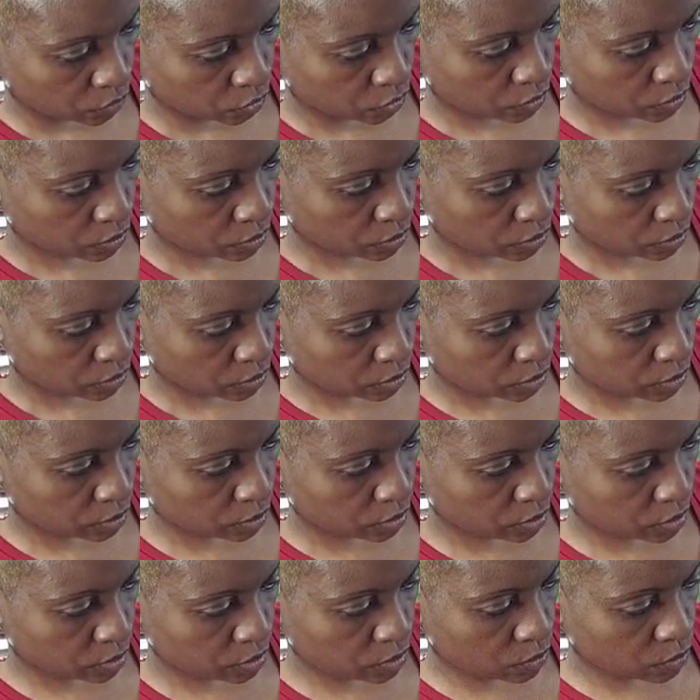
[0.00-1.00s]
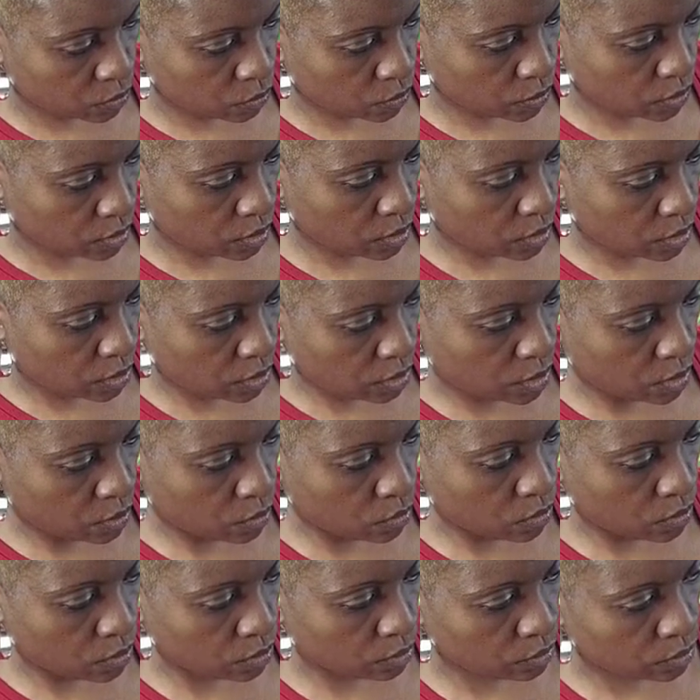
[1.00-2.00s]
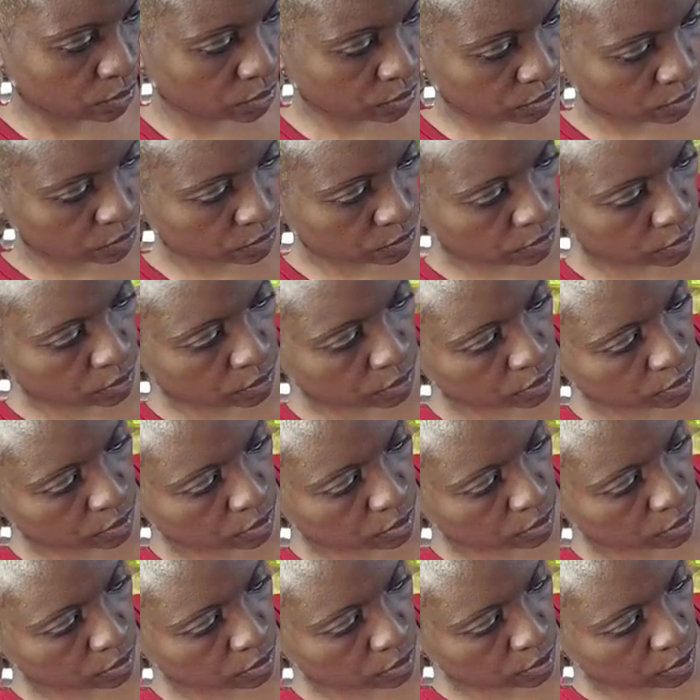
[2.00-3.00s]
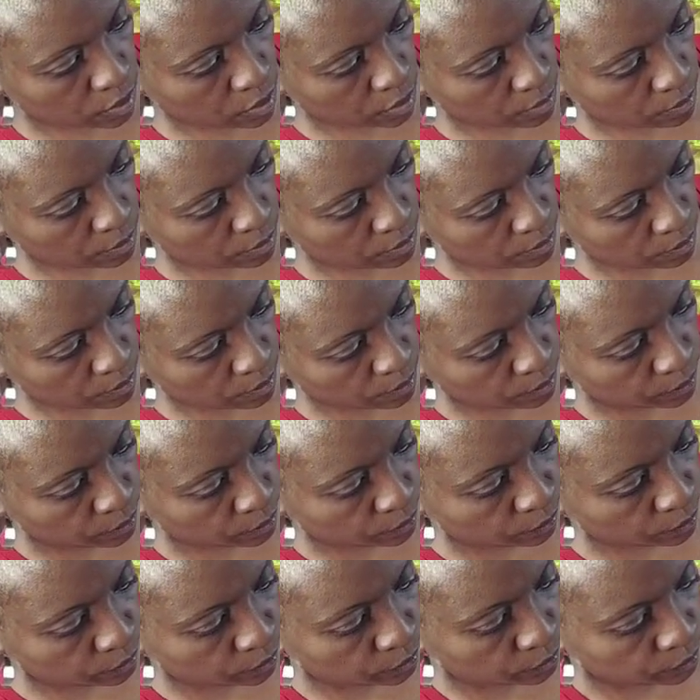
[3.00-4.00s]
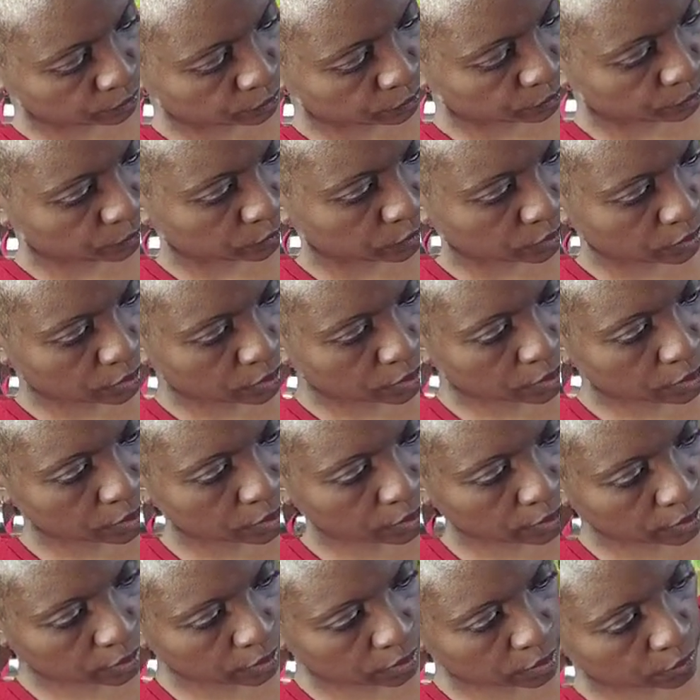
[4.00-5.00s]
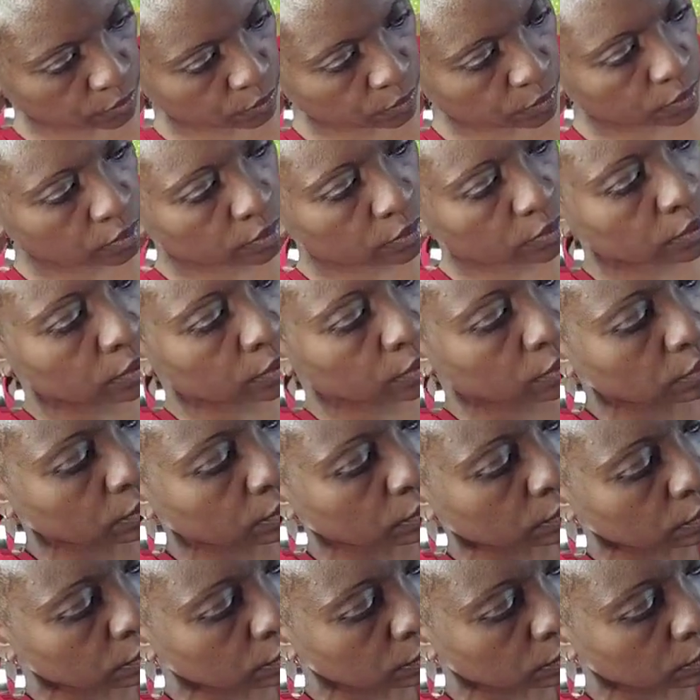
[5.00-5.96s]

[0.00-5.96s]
Trying to see where I want it. Right there, yeah. I like it right there.